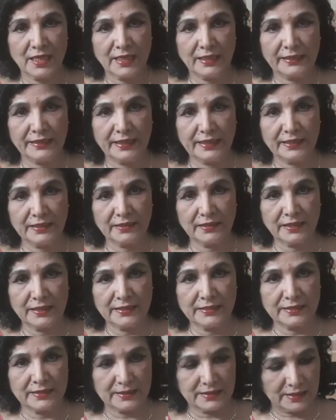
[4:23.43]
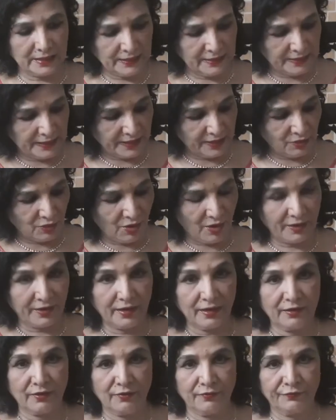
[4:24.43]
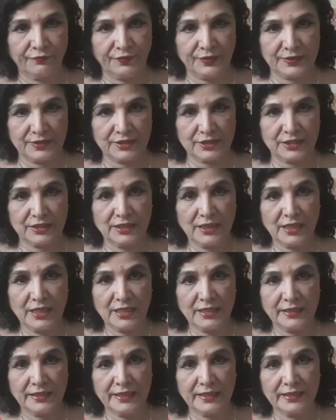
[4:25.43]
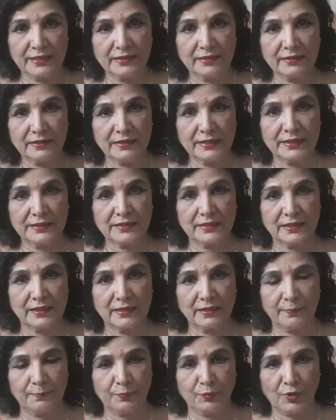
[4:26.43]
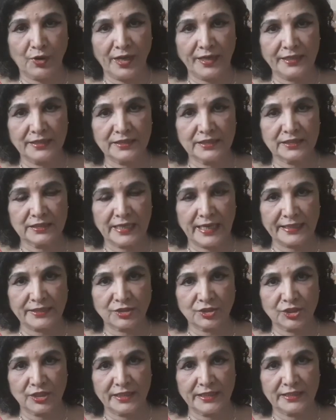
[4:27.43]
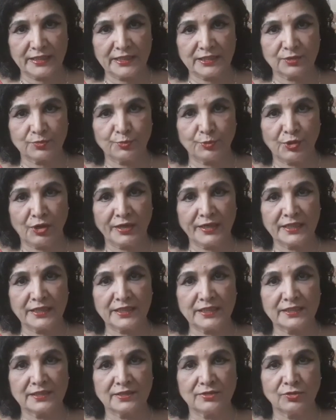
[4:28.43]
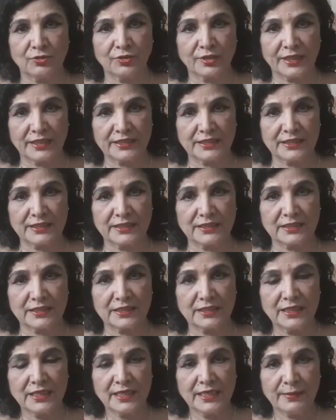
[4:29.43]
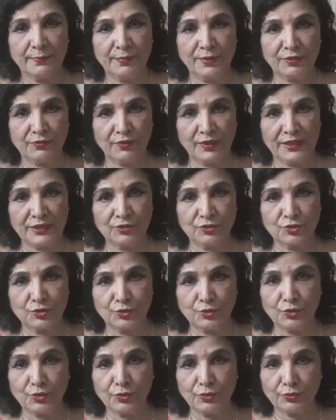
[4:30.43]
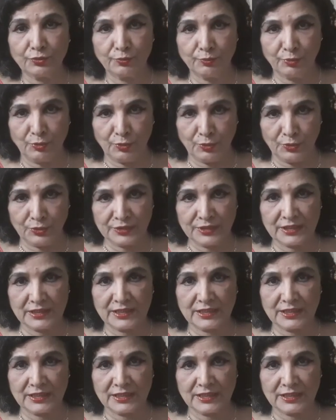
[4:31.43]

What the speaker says: There is in the corner of it, there is a point, actually this point is located between two bones